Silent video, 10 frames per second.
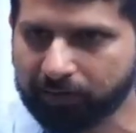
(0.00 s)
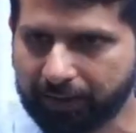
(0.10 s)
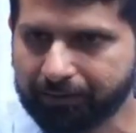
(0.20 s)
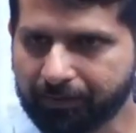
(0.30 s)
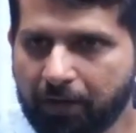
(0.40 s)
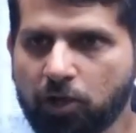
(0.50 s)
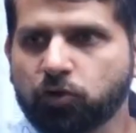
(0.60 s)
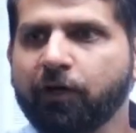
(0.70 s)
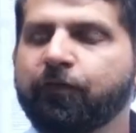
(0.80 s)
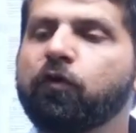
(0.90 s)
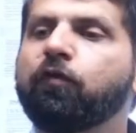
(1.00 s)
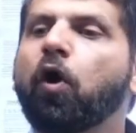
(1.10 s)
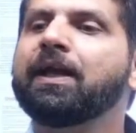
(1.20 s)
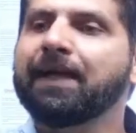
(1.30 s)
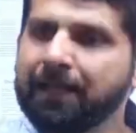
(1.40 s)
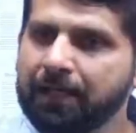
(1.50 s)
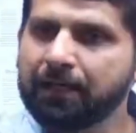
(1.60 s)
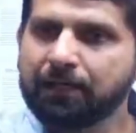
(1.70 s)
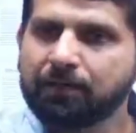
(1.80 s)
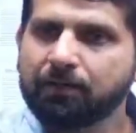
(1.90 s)
that? So, if you fall ill,
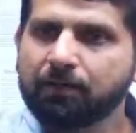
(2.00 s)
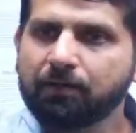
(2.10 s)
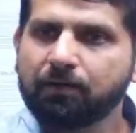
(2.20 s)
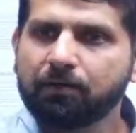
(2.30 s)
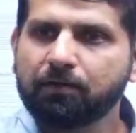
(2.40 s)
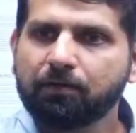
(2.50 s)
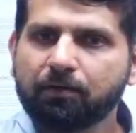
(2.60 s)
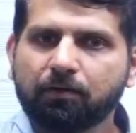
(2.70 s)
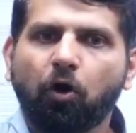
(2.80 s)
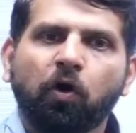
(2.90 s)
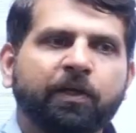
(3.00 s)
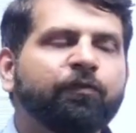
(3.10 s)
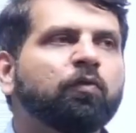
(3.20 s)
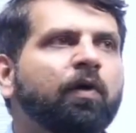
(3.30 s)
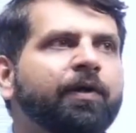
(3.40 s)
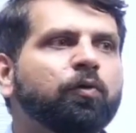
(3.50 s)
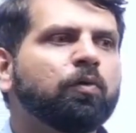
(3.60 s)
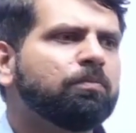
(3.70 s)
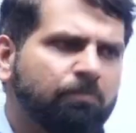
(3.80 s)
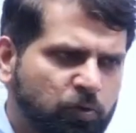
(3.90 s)
or if you went
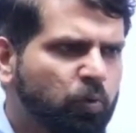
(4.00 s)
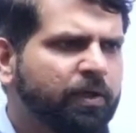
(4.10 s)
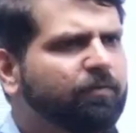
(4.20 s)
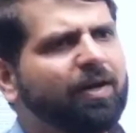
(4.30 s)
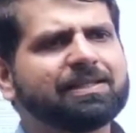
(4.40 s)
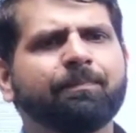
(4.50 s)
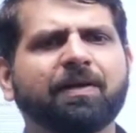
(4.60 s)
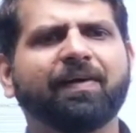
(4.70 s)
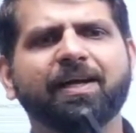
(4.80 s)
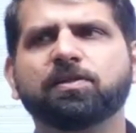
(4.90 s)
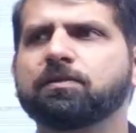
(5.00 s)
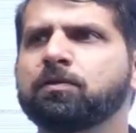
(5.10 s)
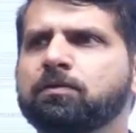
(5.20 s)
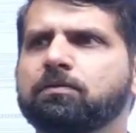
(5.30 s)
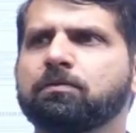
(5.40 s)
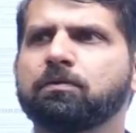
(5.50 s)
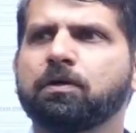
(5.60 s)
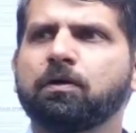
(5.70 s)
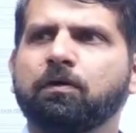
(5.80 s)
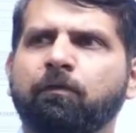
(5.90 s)
to Mussoorie, for example, if I ask you,
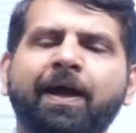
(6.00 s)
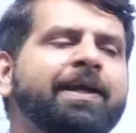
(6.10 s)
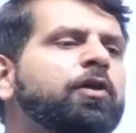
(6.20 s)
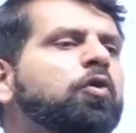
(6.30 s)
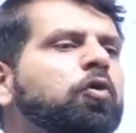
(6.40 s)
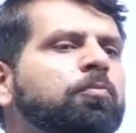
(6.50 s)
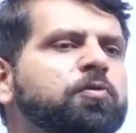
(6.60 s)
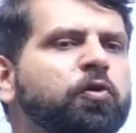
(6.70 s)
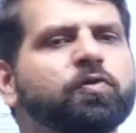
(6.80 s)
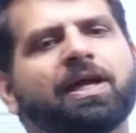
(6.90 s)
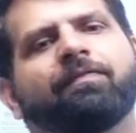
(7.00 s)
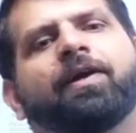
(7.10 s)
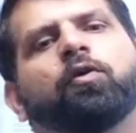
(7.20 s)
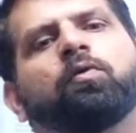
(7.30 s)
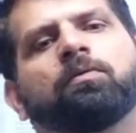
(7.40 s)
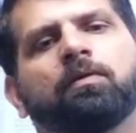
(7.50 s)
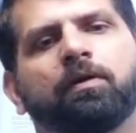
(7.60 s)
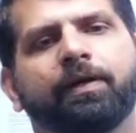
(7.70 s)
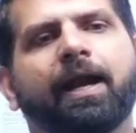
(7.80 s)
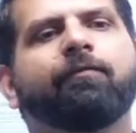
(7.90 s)
why did you go to Mussoorie? You say, I went to
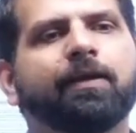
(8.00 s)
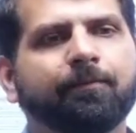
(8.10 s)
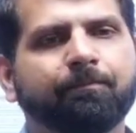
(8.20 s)
travel.